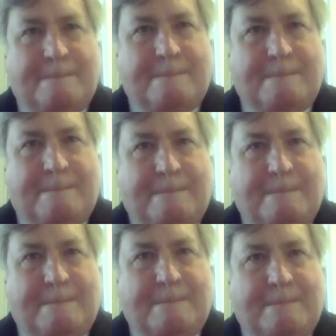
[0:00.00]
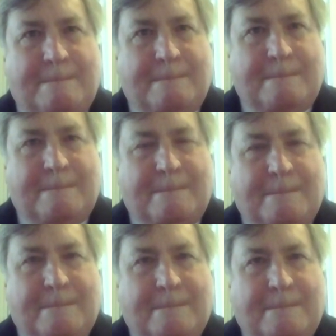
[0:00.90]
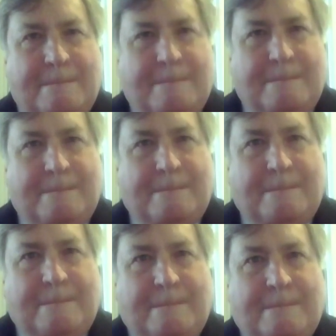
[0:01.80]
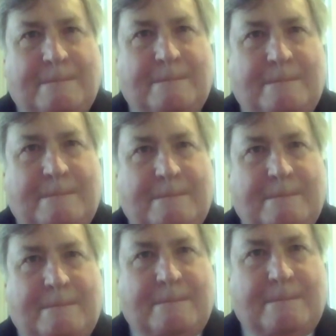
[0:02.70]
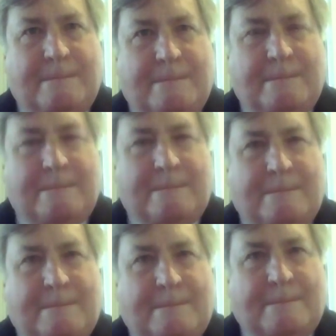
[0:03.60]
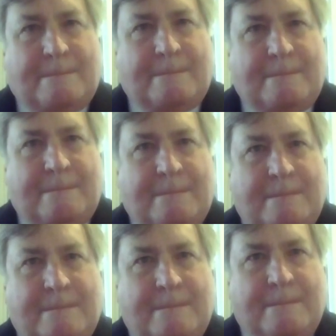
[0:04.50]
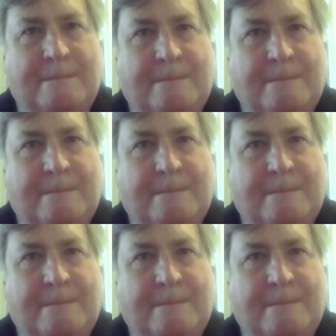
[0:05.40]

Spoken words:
(silent)